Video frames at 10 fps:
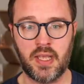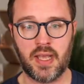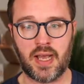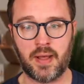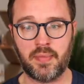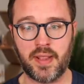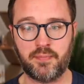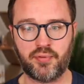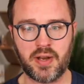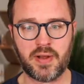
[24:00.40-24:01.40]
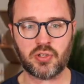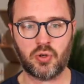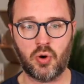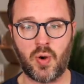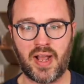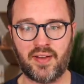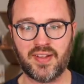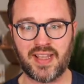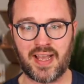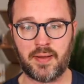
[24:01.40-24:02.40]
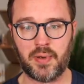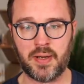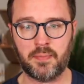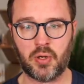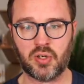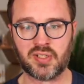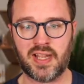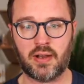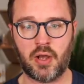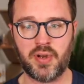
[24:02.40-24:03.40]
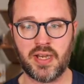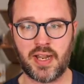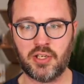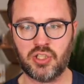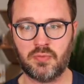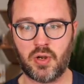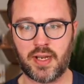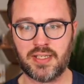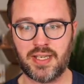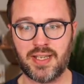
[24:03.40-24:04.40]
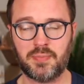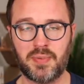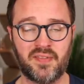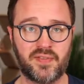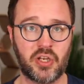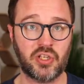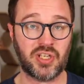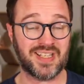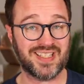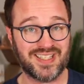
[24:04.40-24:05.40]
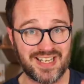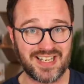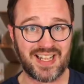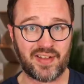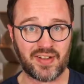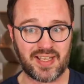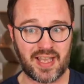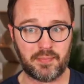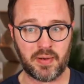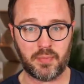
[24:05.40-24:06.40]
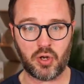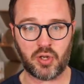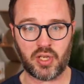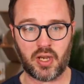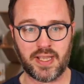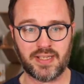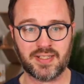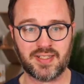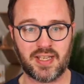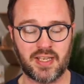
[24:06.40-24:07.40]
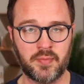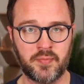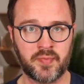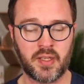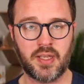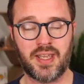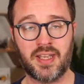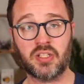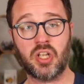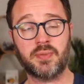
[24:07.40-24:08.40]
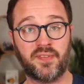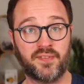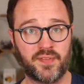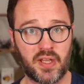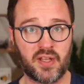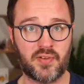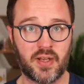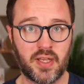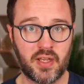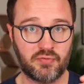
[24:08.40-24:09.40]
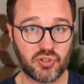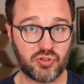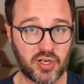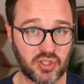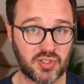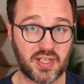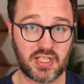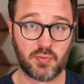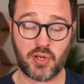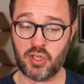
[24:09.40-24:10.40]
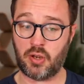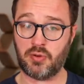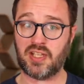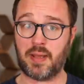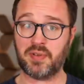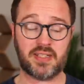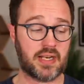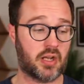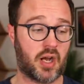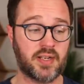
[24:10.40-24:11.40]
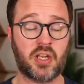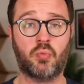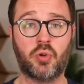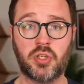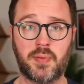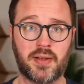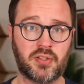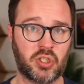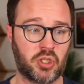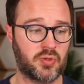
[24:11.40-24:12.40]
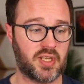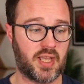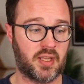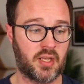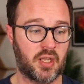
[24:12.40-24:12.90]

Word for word: Um, they pretty much all have gambling blocks now. Only Nationwide, TSB, and Virgin didn't have a gambling block that I could see. In terms of further restrictions, this is where you can go into the app and say, look, I don't want you to be able to use it